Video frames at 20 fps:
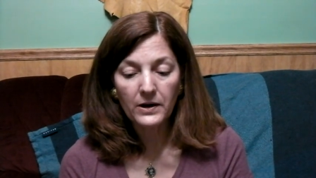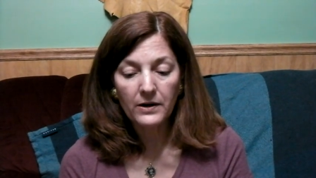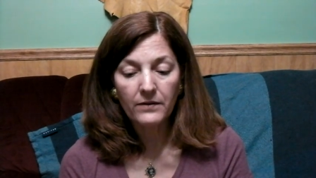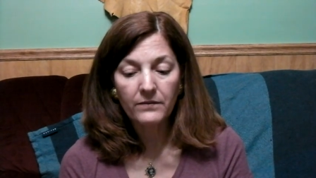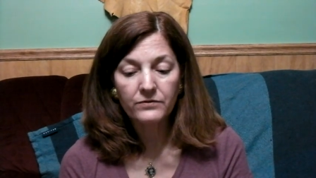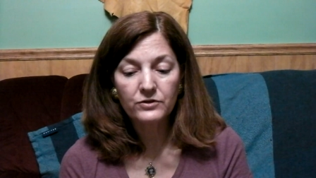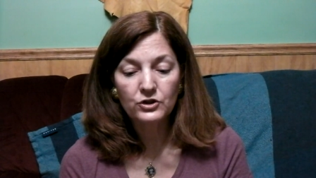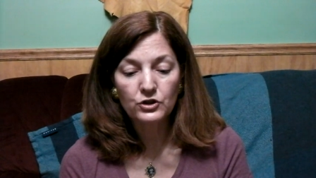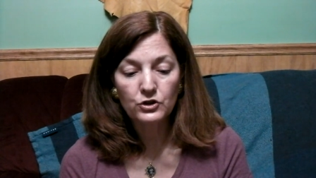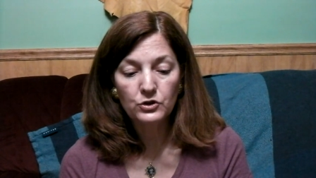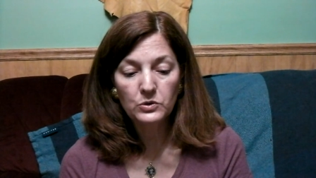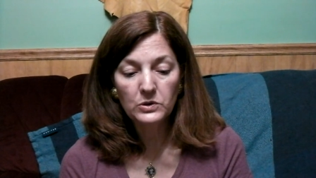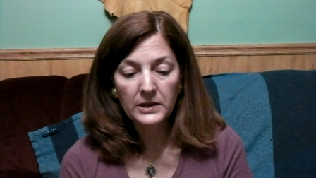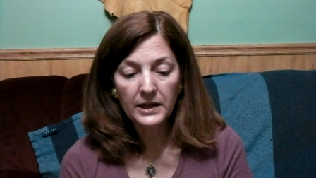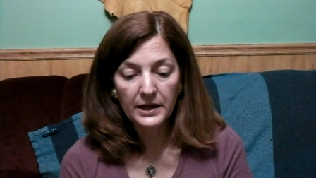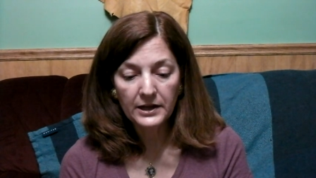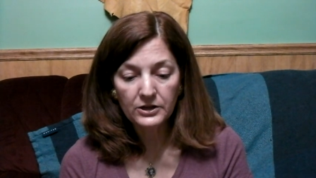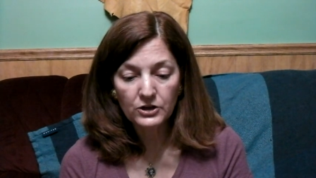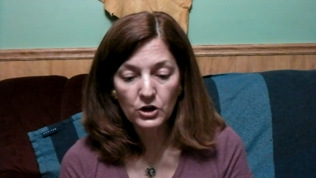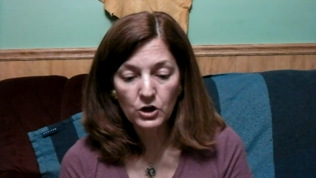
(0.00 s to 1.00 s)
of 2
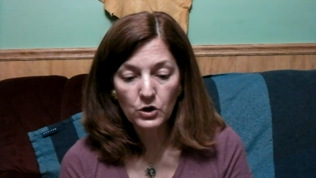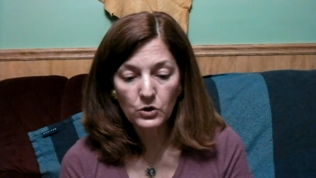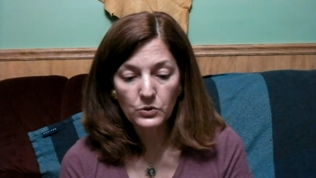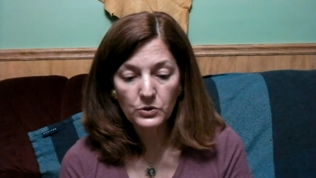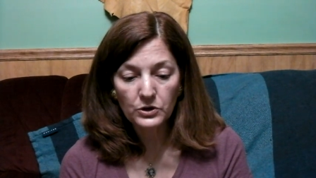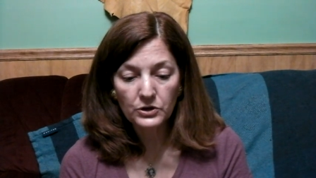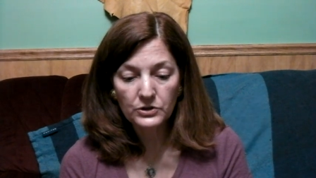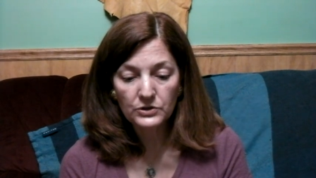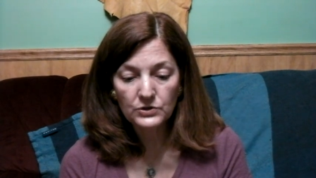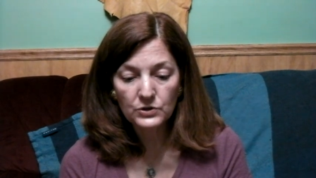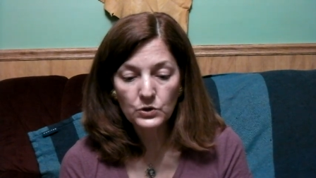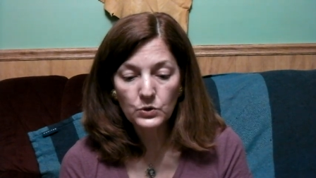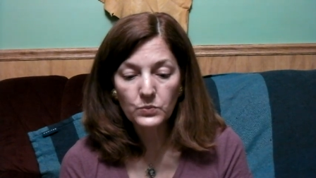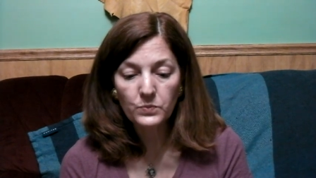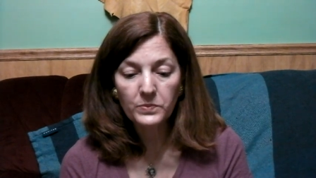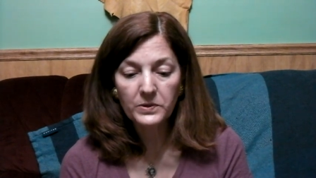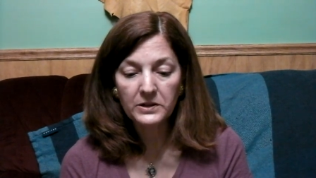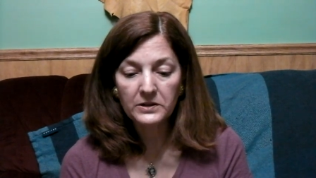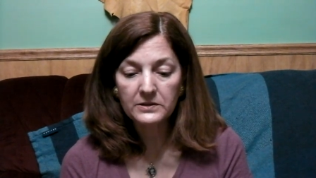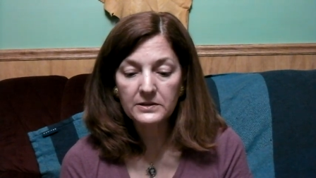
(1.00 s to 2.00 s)
landowners
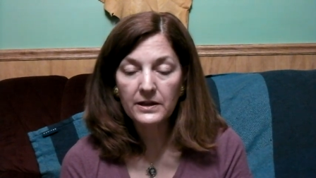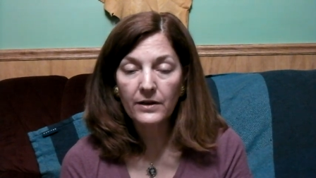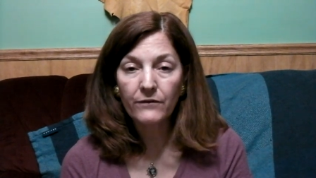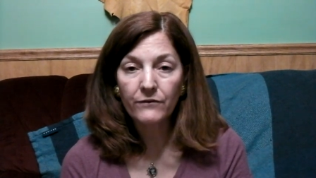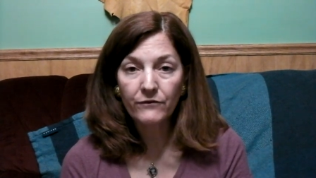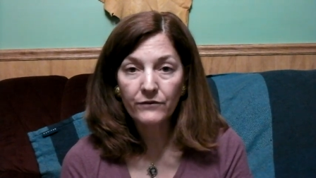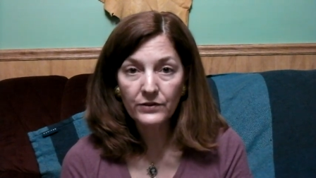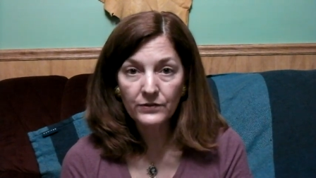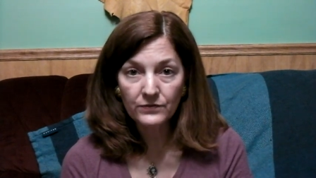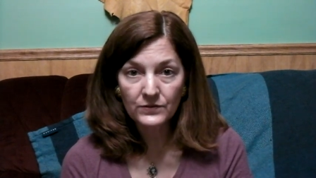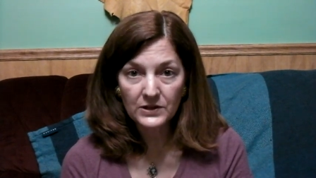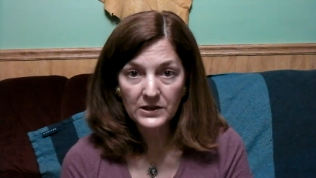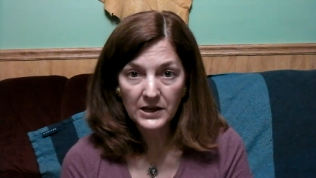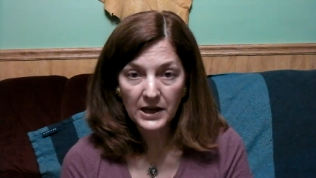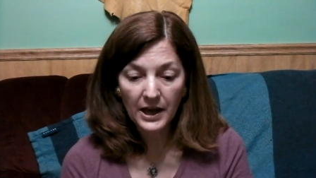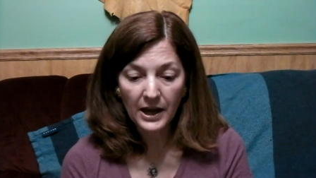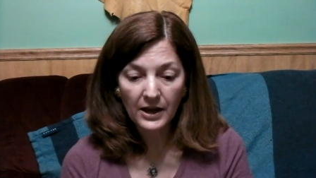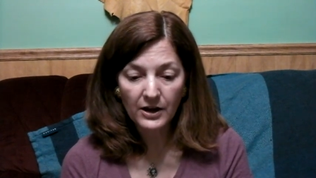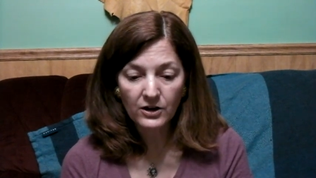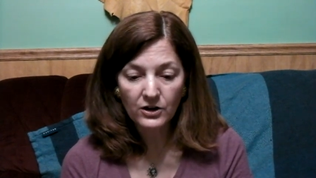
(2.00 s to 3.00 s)
who built a
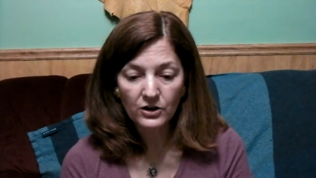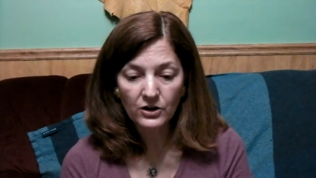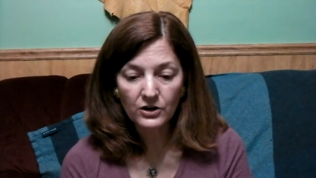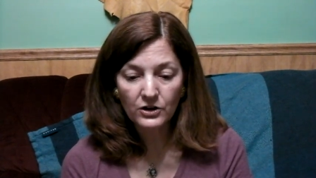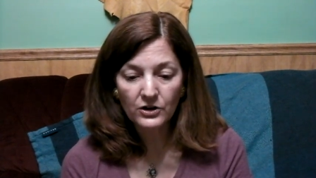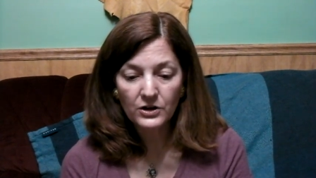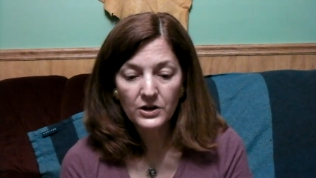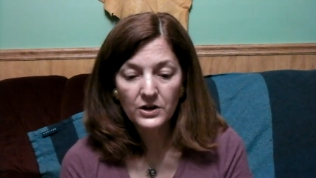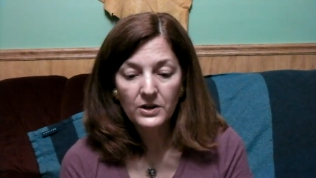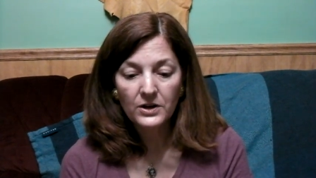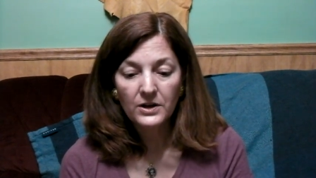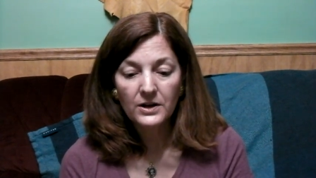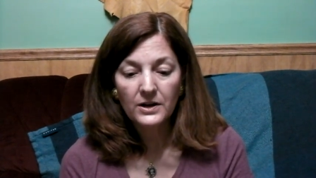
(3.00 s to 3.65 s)
50-acre